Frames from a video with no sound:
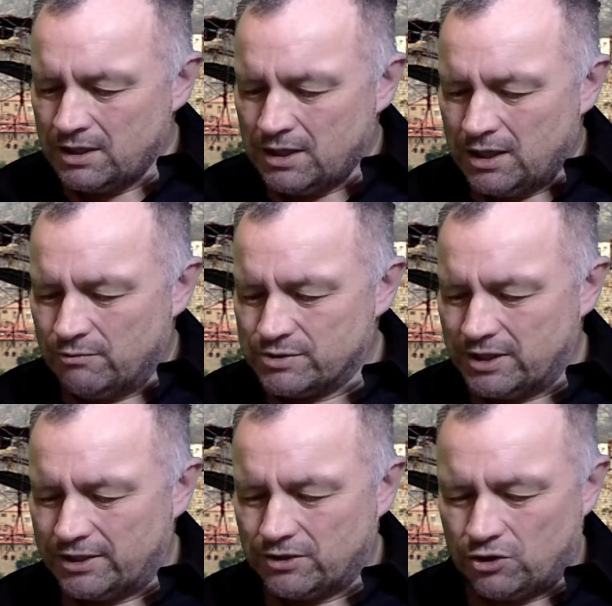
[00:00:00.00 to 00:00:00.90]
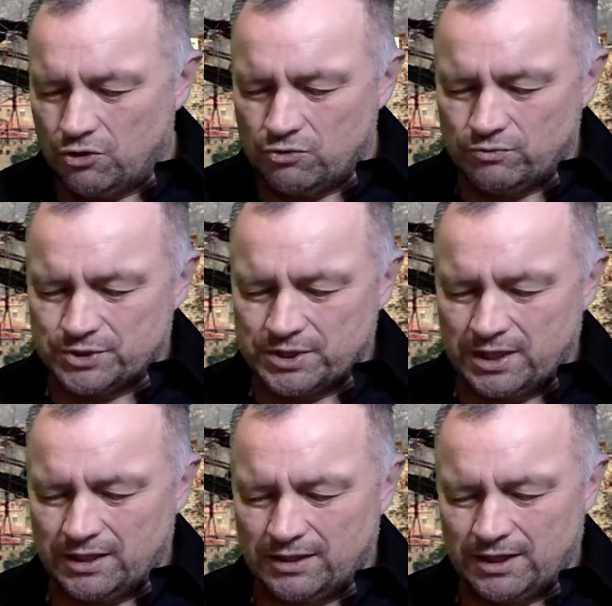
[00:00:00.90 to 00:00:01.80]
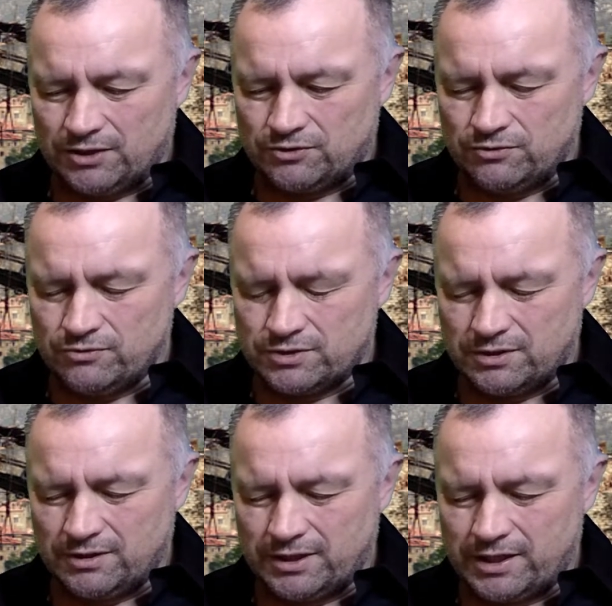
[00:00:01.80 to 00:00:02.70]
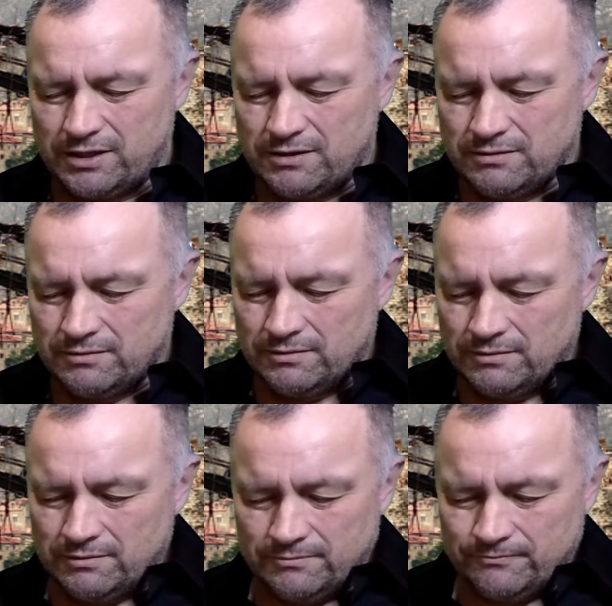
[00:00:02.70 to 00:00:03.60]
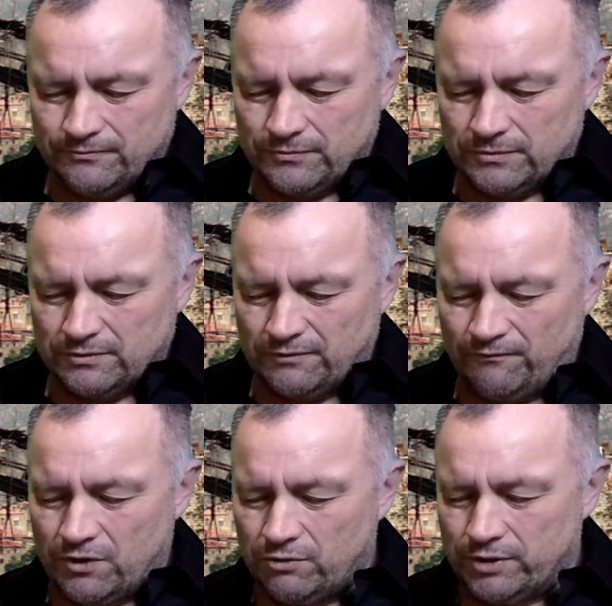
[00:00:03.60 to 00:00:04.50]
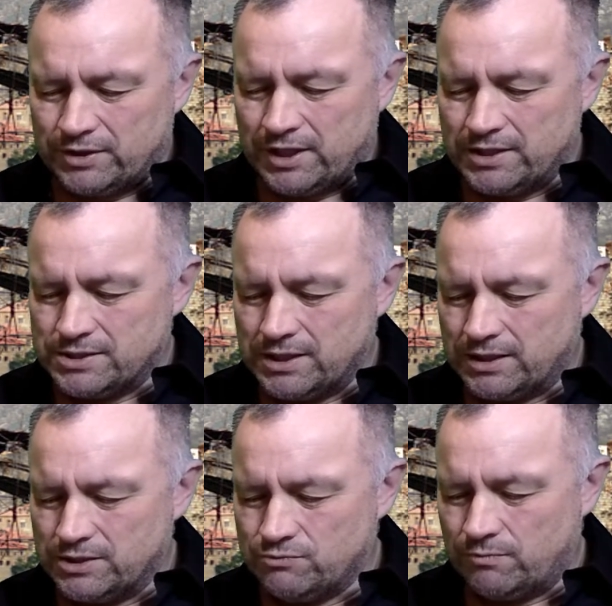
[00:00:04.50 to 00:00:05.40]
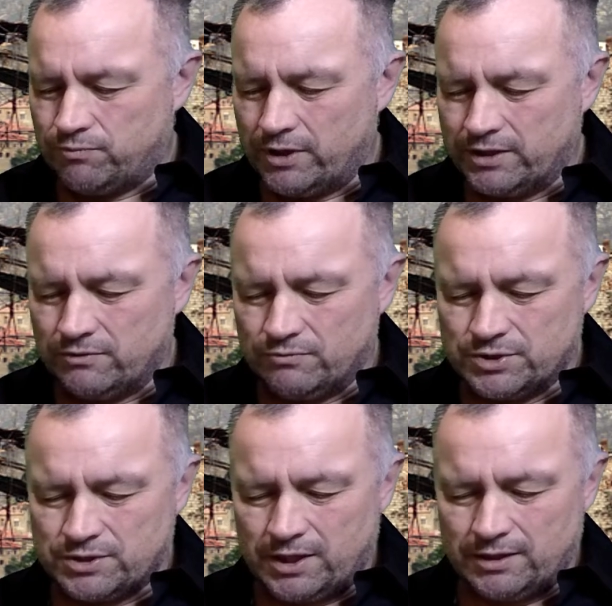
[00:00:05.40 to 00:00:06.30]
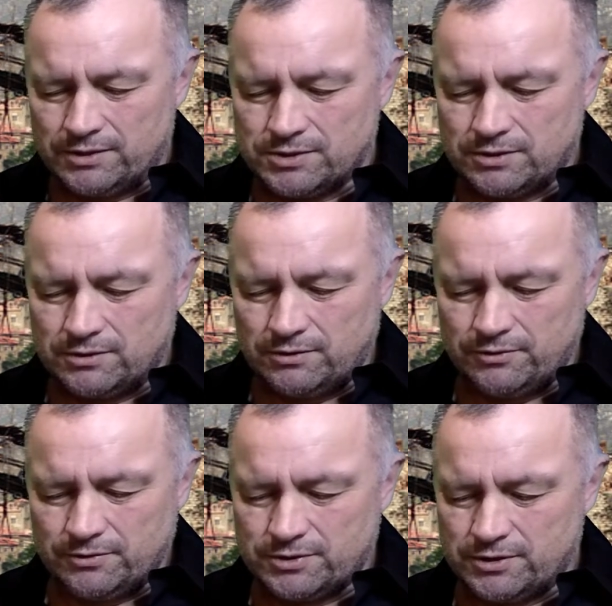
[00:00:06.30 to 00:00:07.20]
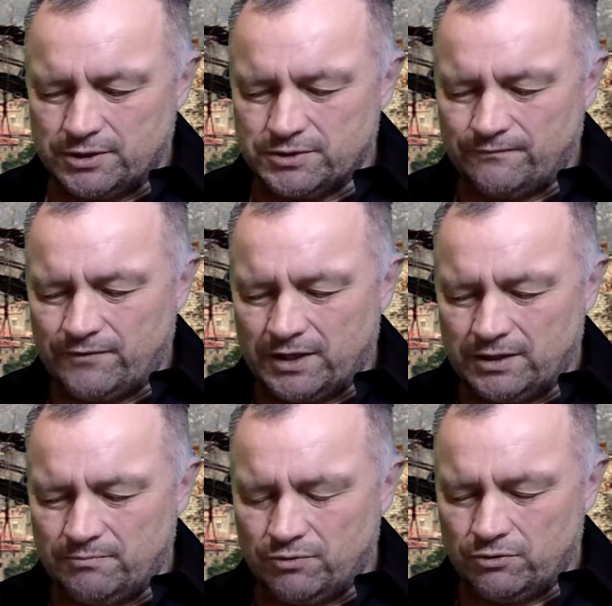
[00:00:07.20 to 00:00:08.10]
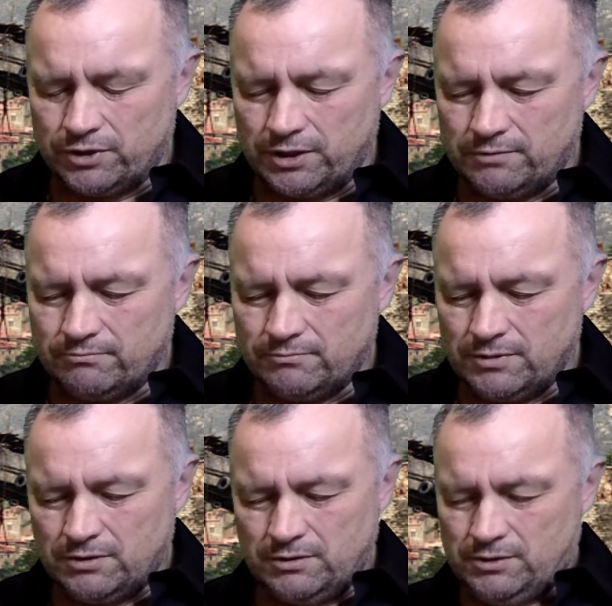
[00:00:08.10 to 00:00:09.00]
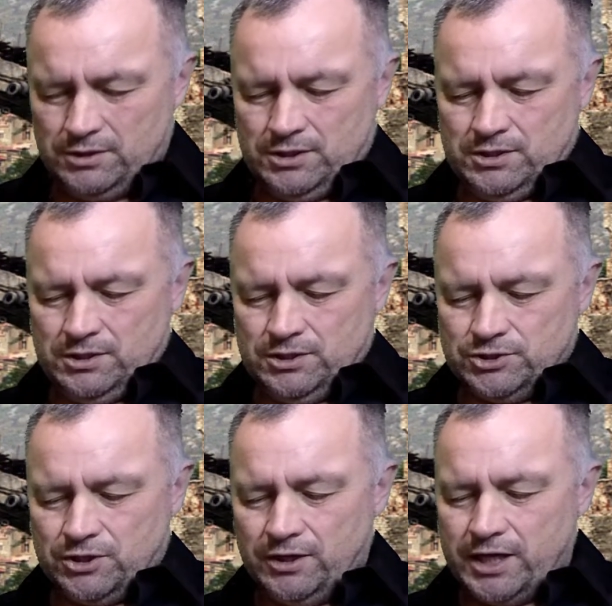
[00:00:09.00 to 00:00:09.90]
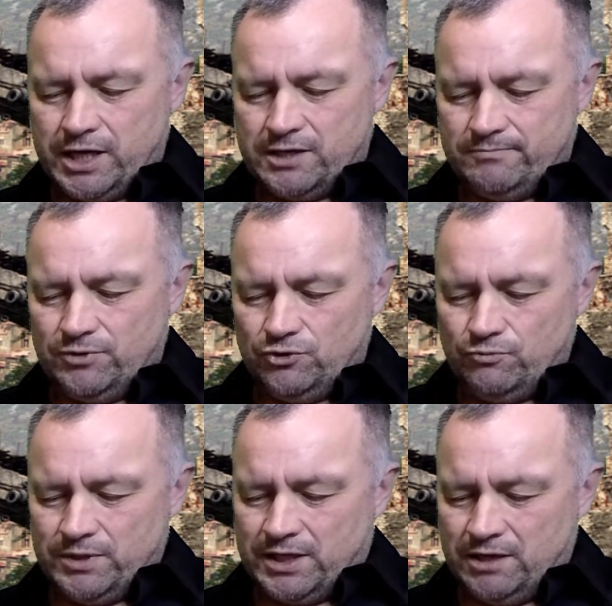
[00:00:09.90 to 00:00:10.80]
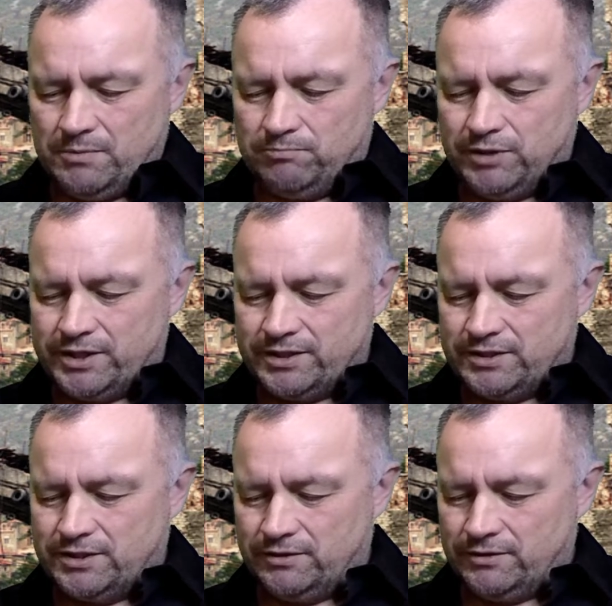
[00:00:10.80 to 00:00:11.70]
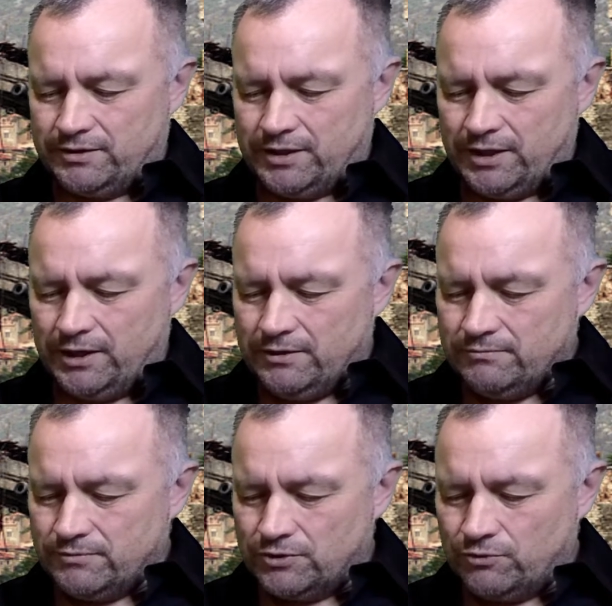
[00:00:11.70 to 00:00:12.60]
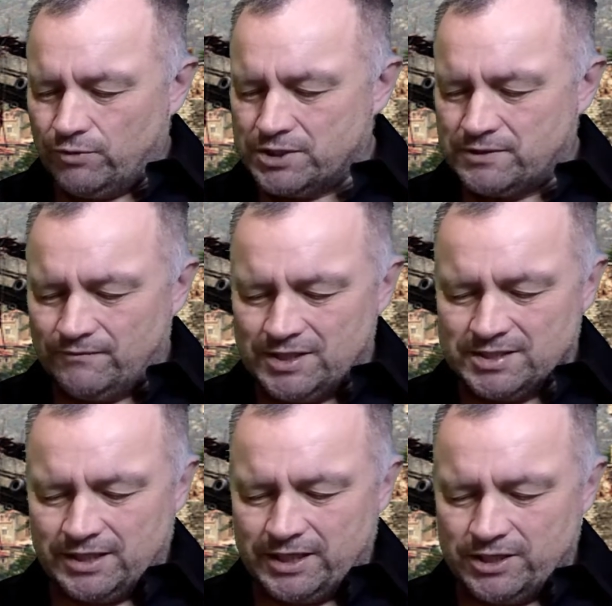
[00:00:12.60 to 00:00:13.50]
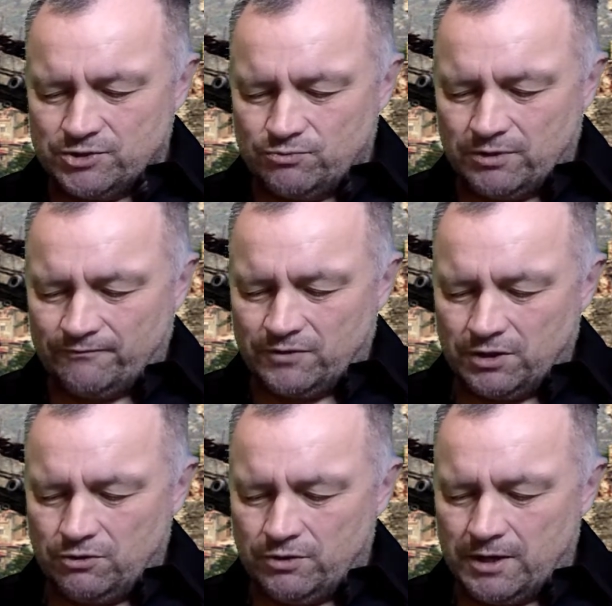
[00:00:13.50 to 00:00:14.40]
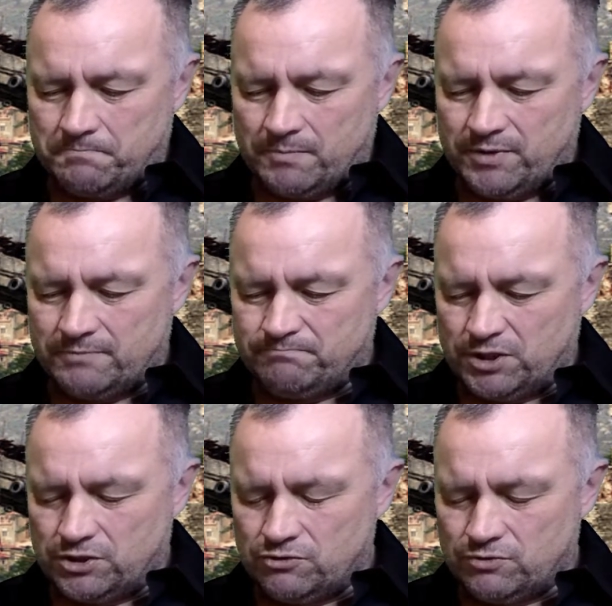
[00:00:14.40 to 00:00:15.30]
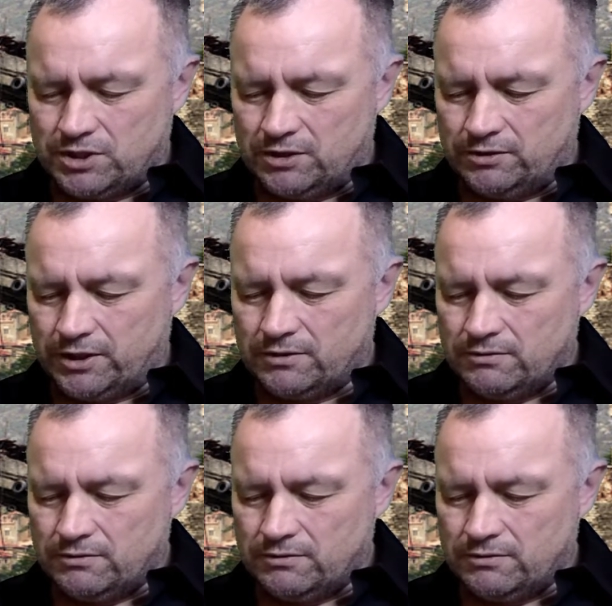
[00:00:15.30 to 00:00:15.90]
It was like the goat was saying, "Et tu, Scarletti?" The following 10 seconds were pregnant with silence until the sergeant finally broke in. Scarletti, you became a blooded killer today. The rest of these ladies roughed the goat up a bit, but you killed it.